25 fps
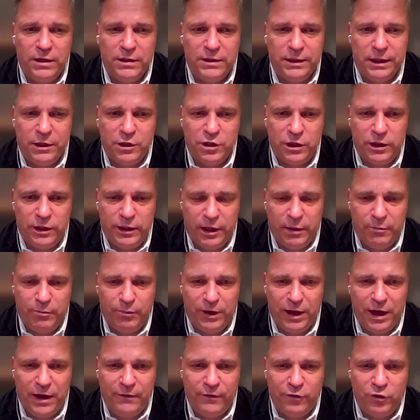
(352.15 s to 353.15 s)
essentially a
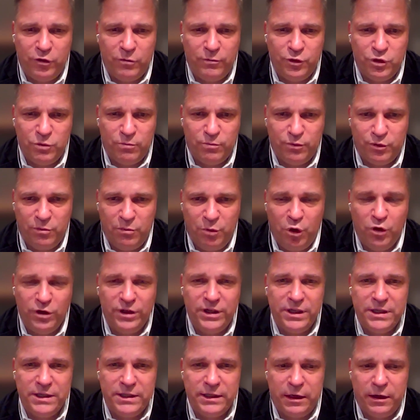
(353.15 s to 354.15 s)
platform to
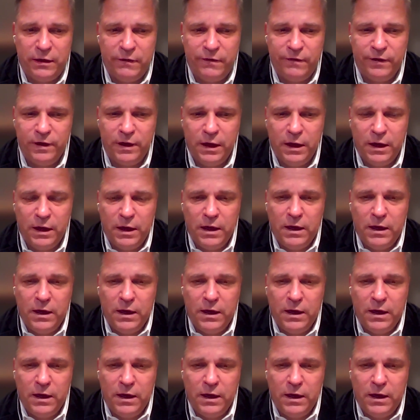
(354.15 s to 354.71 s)
promote itself.